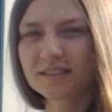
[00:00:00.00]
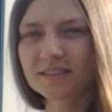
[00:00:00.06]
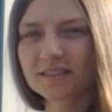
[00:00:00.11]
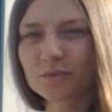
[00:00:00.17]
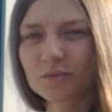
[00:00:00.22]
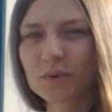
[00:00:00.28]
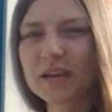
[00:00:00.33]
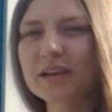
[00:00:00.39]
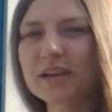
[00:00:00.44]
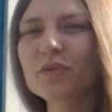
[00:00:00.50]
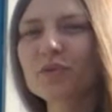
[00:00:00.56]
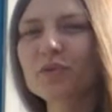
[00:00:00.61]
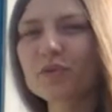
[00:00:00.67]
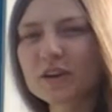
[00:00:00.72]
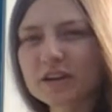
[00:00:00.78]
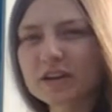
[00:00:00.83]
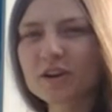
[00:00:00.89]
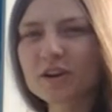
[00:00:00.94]
We can
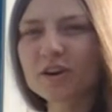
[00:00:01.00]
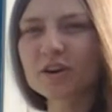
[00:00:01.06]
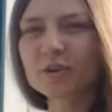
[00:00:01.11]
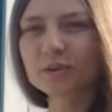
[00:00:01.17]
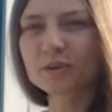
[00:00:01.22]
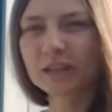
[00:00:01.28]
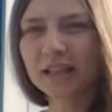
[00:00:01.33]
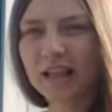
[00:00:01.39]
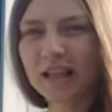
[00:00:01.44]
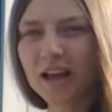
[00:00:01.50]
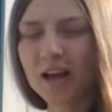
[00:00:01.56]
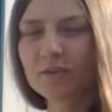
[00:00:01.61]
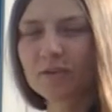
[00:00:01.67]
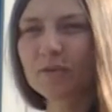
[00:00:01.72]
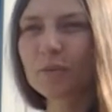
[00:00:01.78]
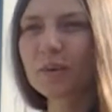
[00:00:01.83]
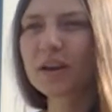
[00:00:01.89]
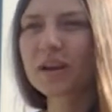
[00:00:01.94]
feel our own
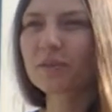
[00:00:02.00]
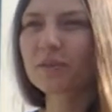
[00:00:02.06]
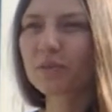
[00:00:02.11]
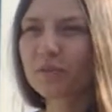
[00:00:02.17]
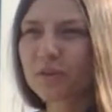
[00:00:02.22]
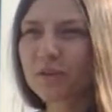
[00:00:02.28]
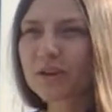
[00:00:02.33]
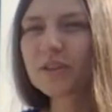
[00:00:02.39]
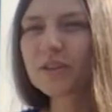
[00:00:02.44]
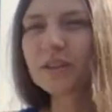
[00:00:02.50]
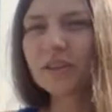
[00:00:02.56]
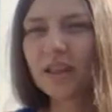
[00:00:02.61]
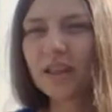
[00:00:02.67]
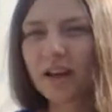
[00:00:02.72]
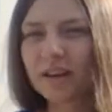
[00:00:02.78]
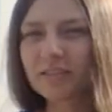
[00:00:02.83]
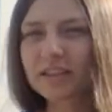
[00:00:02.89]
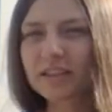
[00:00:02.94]
love, and we can feel the
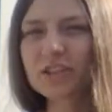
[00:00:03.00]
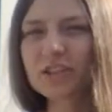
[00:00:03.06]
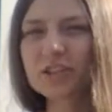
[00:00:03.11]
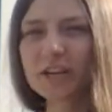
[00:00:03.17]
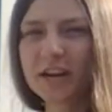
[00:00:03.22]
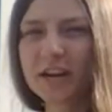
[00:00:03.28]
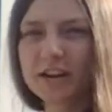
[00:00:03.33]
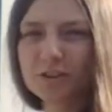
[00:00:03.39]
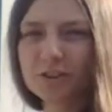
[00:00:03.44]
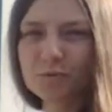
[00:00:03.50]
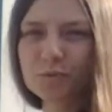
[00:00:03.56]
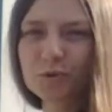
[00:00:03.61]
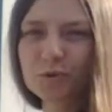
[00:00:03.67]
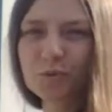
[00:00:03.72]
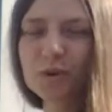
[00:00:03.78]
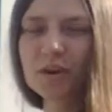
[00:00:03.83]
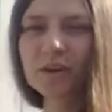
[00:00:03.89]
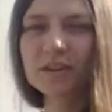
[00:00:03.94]
love exchanged
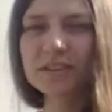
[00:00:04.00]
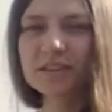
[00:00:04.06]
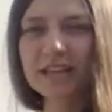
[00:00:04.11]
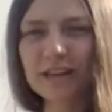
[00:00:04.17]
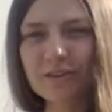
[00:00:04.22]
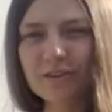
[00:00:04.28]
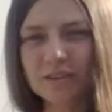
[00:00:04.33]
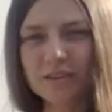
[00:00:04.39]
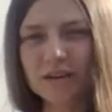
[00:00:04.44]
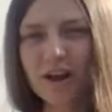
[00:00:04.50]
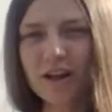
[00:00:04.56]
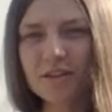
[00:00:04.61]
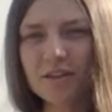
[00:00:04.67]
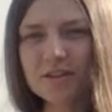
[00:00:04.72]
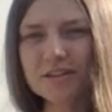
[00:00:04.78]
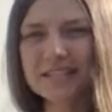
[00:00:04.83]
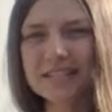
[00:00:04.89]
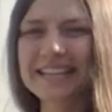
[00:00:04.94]
between ourselves and
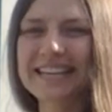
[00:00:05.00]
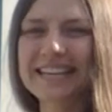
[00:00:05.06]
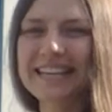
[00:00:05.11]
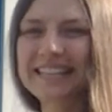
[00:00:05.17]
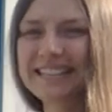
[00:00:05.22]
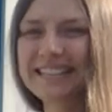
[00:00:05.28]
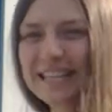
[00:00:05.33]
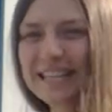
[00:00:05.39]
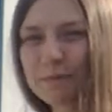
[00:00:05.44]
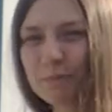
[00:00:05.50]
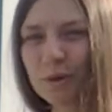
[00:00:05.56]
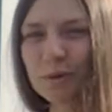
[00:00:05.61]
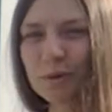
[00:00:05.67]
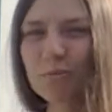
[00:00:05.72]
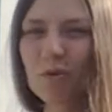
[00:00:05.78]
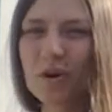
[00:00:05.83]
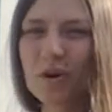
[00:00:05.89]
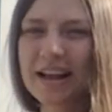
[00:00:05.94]
others in a deeper,
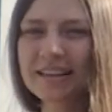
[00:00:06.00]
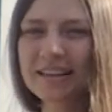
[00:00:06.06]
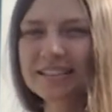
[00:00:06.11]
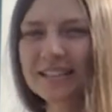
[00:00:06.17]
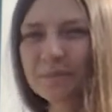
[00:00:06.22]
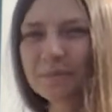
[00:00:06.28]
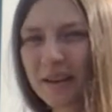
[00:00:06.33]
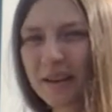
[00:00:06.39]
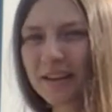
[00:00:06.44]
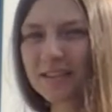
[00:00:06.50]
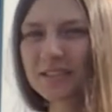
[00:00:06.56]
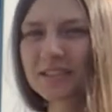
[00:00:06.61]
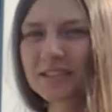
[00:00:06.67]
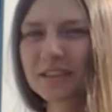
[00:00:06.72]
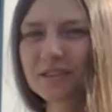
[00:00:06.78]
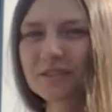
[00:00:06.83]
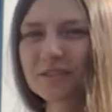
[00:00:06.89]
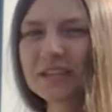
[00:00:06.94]
more
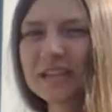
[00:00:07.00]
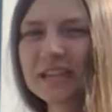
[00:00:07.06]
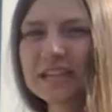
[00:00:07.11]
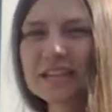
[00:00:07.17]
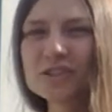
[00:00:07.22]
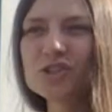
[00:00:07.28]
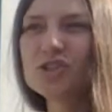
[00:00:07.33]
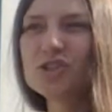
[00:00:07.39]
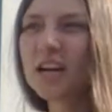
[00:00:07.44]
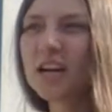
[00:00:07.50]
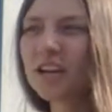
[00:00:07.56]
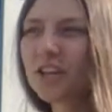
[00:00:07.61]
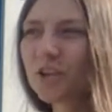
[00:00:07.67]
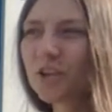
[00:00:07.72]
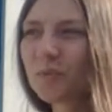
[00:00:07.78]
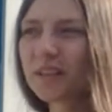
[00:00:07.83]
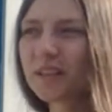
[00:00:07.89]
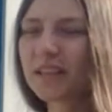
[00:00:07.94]
expansive,
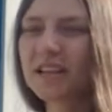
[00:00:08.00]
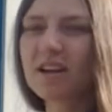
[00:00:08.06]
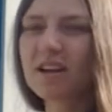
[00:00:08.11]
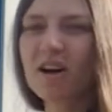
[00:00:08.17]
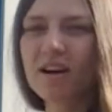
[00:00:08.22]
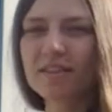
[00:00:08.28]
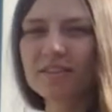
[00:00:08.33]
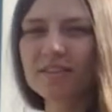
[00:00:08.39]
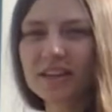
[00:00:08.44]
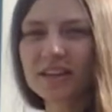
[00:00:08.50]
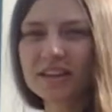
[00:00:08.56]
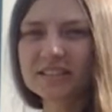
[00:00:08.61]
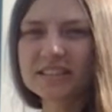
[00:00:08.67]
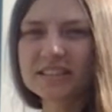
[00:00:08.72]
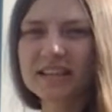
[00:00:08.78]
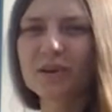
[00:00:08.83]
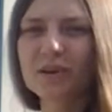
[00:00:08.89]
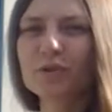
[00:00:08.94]
genuinely
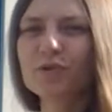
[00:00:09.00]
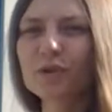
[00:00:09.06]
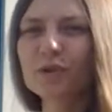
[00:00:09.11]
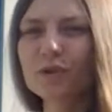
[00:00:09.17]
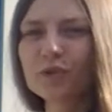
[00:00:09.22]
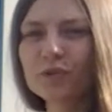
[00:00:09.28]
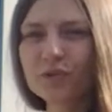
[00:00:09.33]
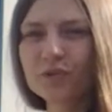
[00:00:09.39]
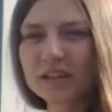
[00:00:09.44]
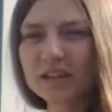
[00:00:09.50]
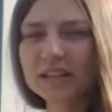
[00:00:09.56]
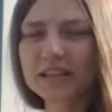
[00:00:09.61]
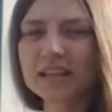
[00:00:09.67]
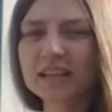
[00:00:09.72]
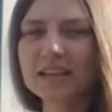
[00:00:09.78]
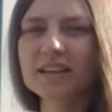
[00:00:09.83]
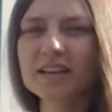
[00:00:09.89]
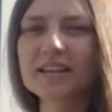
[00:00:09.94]
authentic,
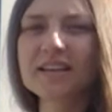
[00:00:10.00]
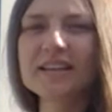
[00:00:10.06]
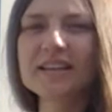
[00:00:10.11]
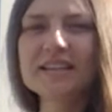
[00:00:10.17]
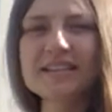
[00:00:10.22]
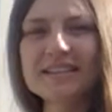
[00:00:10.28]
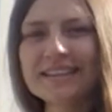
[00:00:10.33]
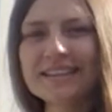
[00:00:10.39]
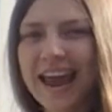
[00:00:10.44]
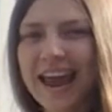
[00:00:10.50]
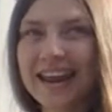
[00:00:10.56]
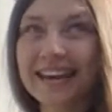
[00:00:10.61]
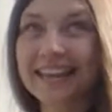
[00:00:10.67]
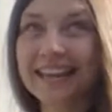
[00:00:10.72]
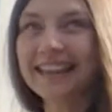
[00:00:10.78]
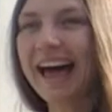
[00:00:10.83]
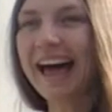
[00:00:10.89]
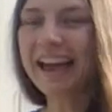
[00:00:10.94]
fulfilling,
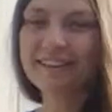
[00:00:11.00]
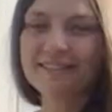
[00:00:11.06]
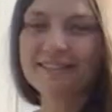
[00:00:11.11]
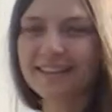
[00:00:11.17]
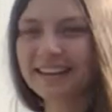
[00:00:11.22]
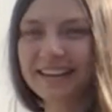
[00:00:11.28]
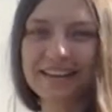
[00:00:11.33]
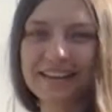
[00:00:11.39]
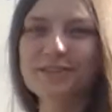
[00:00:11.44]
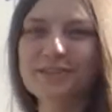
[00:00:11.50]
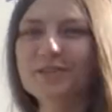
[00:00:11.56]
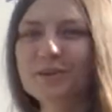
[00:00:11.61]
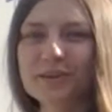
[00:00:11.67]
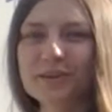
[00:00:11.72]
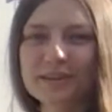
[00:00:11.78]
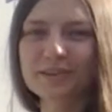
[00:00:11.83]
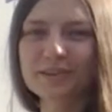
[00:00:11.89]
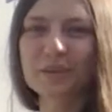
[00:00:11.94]
enlivening
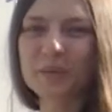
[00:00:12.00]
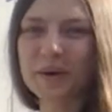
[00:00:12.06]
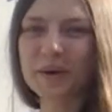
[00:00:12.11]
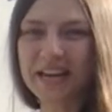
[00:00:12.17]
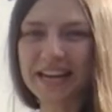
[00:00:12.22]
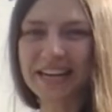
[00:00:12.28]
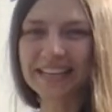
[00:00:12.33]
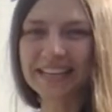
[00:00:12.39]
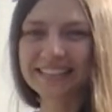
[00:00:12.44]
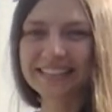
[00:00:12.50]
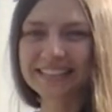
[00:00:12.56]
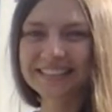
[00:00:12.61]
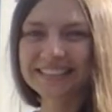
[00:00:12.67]
sort of a way.